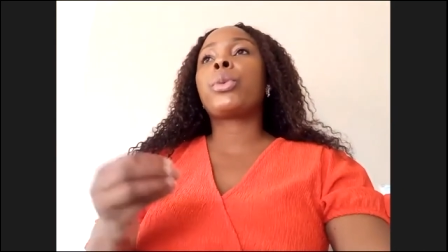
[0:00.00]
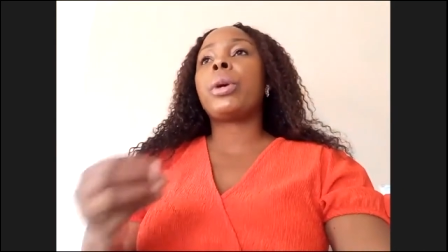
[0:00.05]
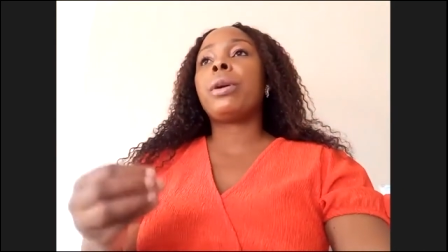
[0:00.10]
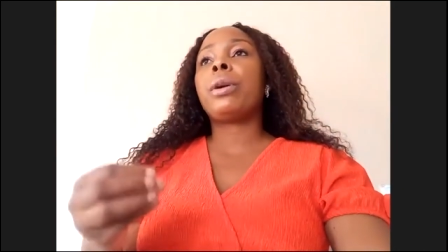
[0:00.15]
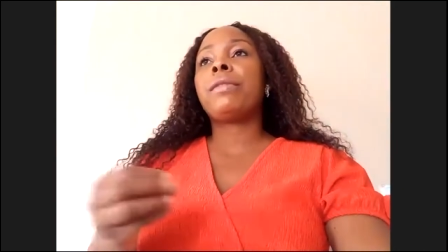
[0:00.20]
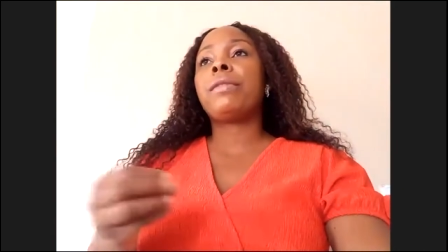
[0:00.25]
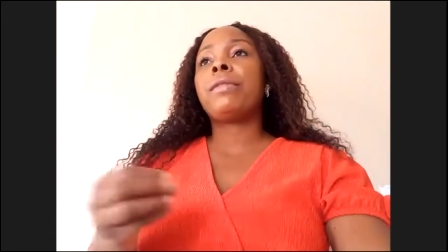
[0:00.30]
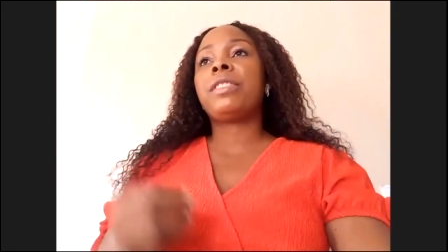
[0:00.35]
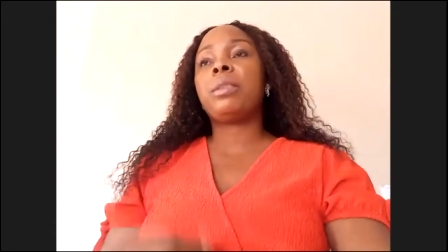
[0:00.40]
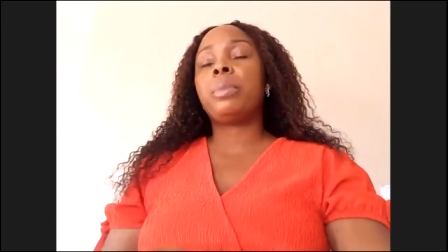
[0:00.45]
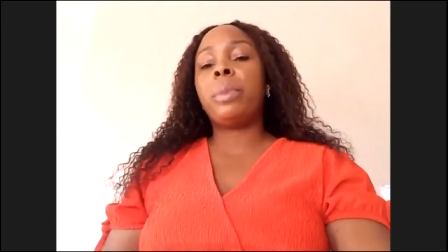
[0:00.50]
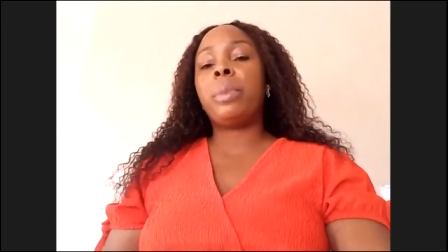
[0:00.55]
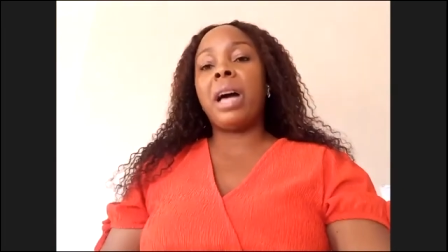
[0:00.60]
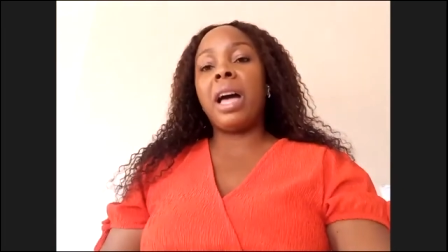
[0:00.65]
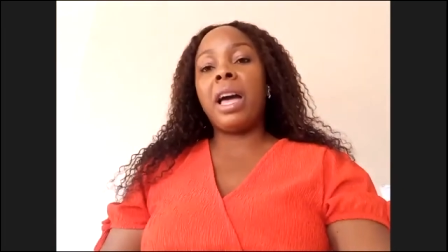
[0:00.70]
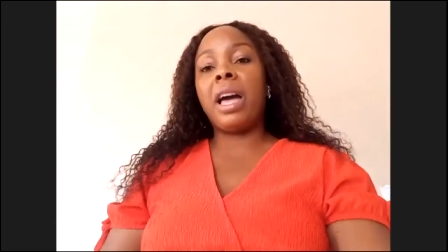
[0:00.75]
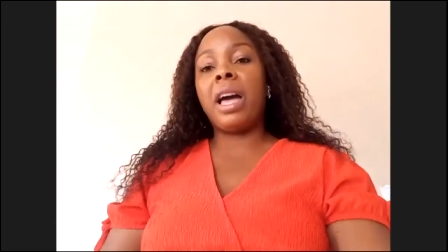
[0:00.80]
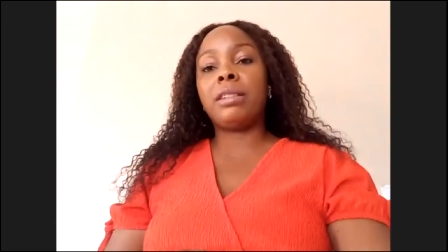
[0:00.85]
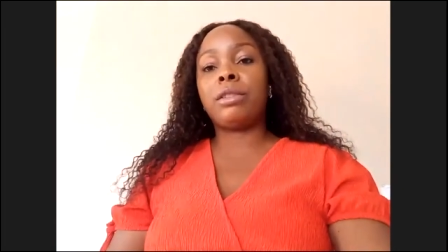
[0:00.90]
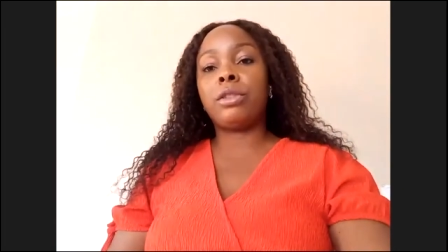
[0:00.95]
12
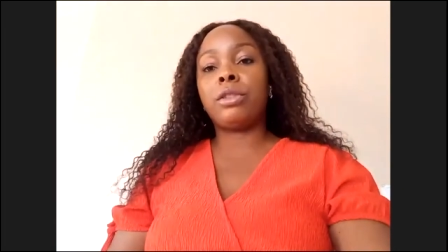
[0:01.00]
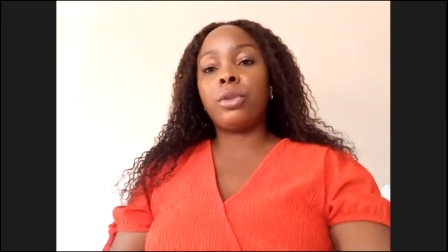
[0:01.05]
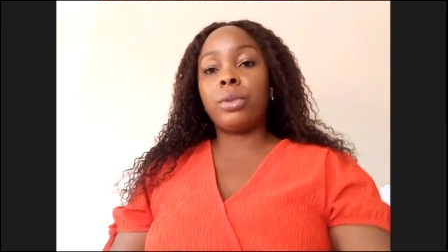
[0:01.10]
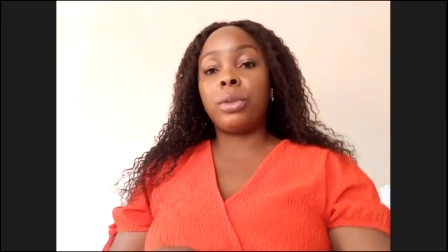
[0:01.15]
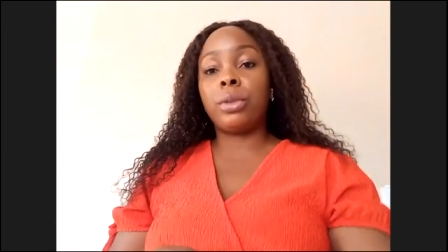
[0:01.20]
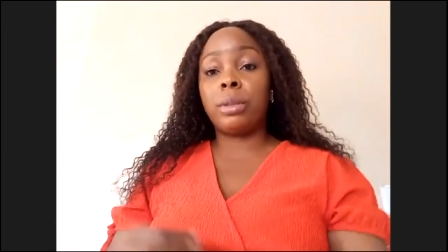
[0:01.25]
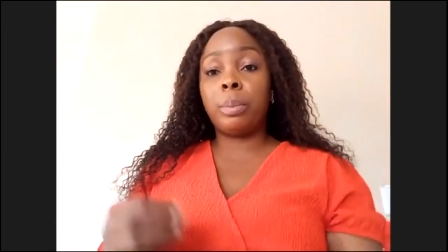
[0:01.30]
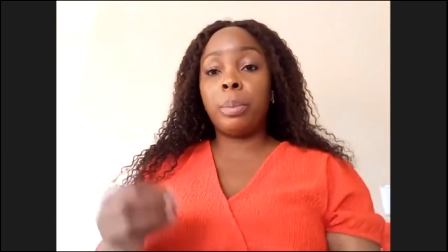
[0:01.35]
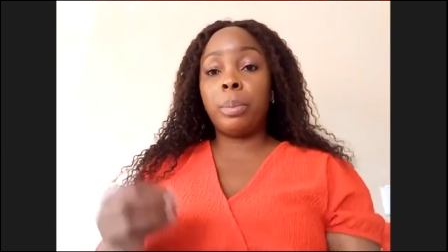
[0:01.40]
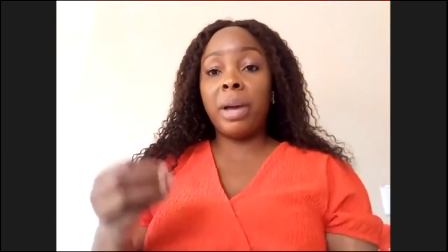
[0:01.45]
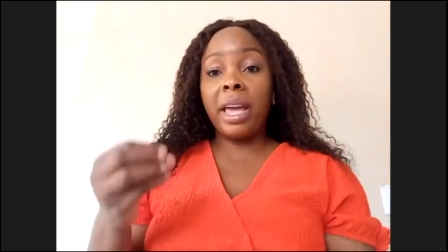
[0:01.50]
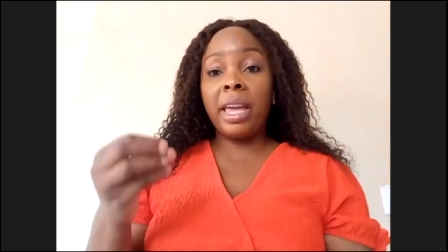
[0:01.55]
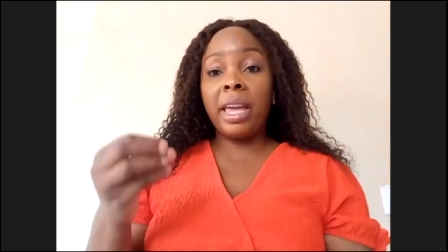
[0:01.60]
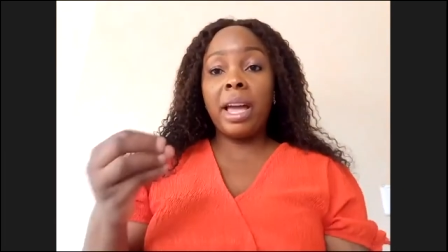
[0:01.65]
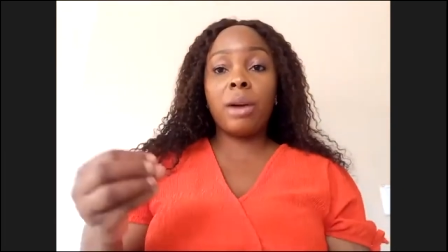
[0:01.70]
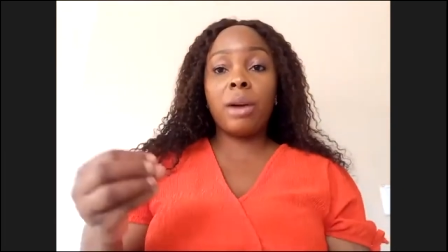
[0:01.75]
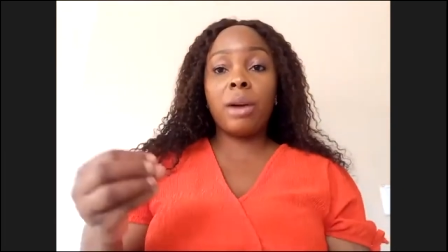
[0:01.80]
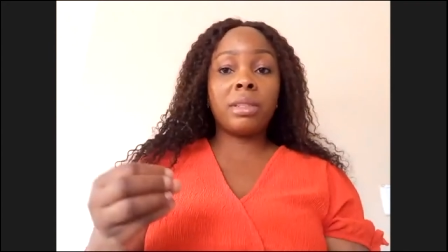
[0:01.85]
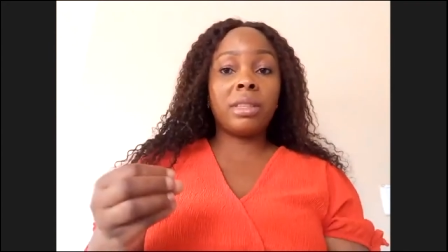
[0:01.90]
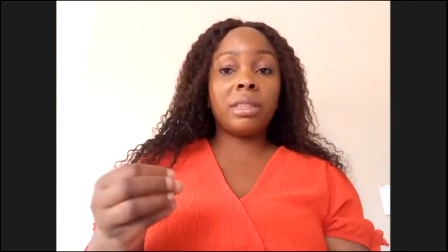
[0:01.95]
spies to spy
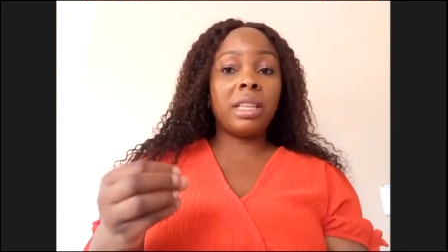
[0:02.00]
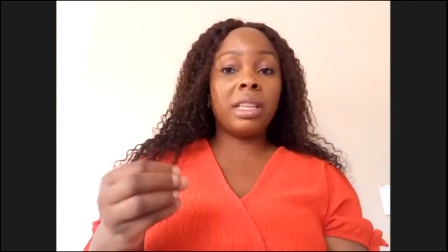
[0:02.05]
out